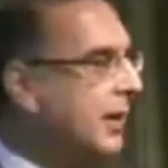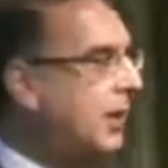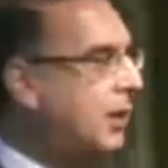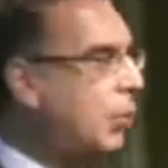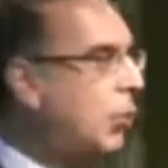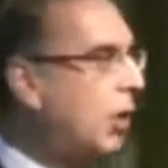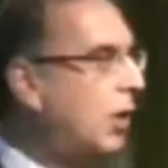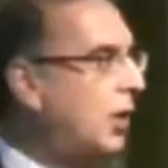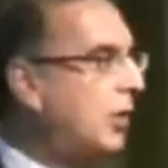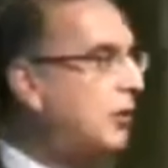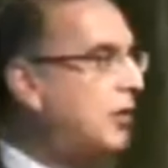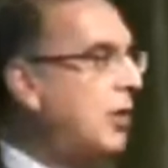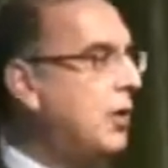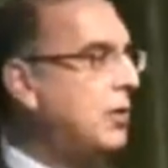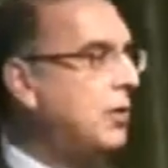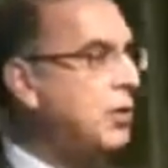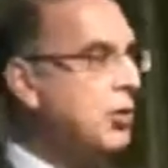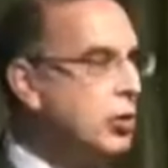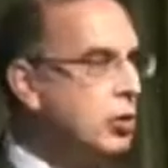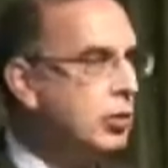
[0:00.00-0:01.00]
It was
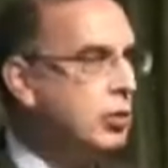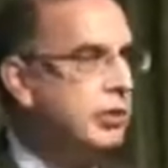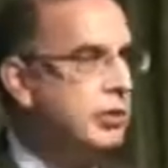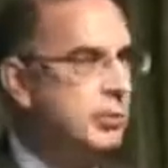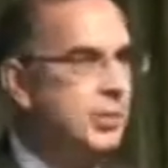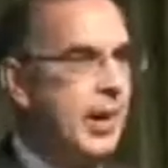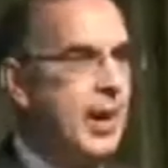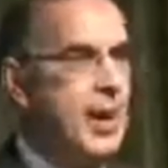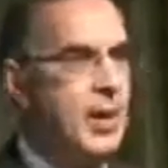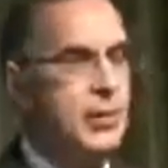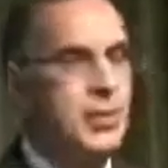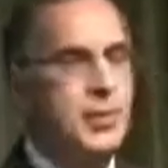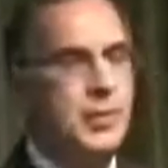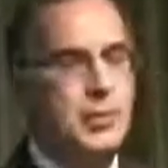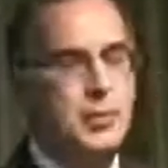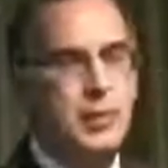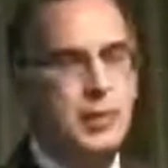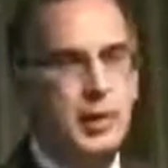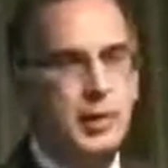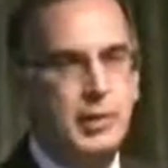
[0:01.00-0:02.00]
the nuclear power in
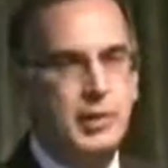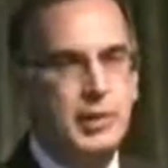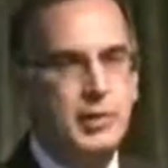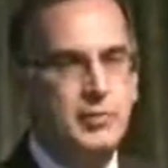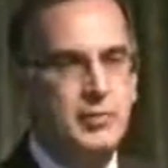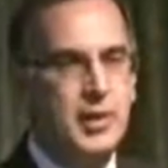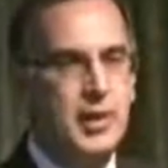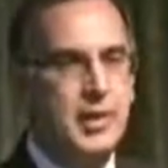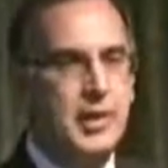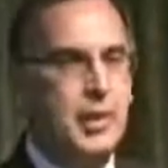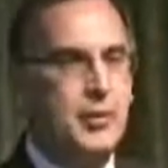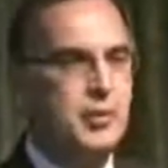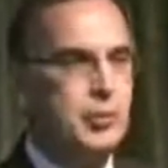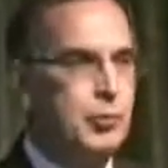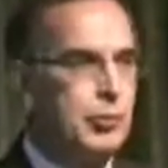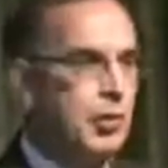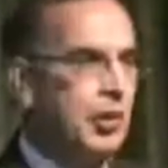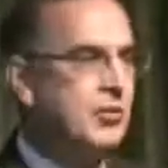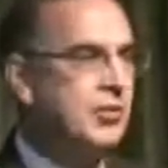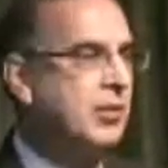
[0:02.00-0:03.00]
the Middle East that was
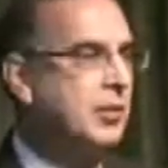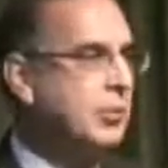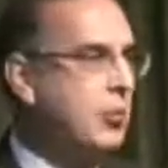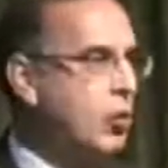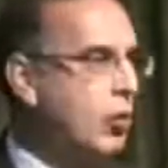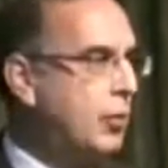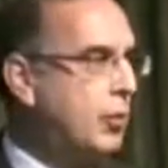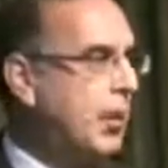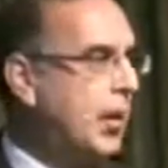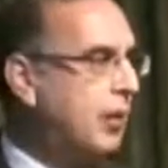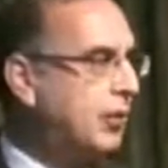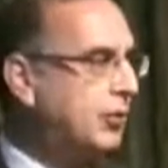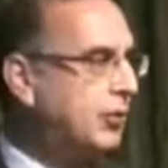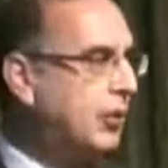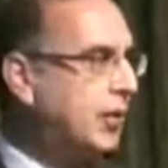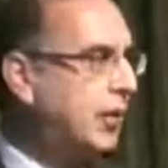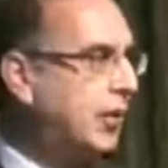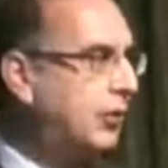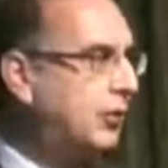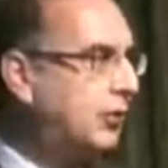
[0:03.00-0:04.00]
oppressing poor
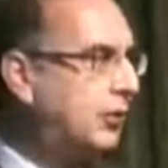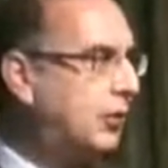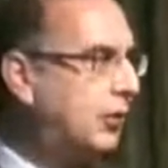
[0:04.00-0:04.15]
Palestinians.